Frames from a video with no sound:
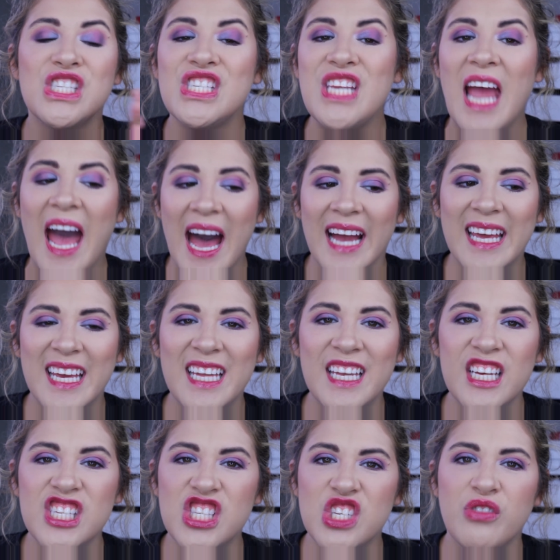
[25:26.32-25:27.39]

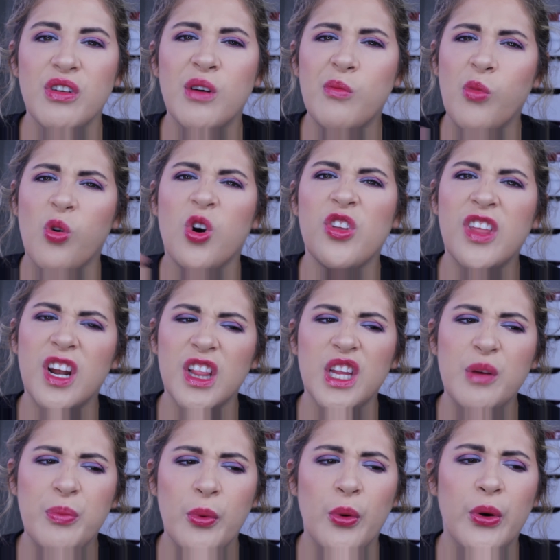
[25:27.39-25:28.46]
tackiness to it more than a
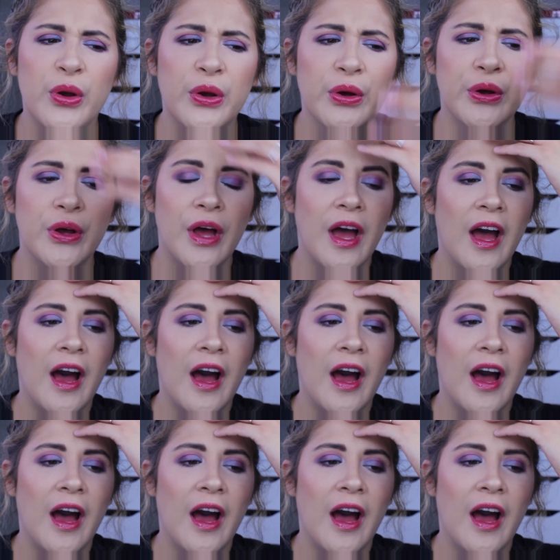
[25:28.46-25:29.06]
lip oil.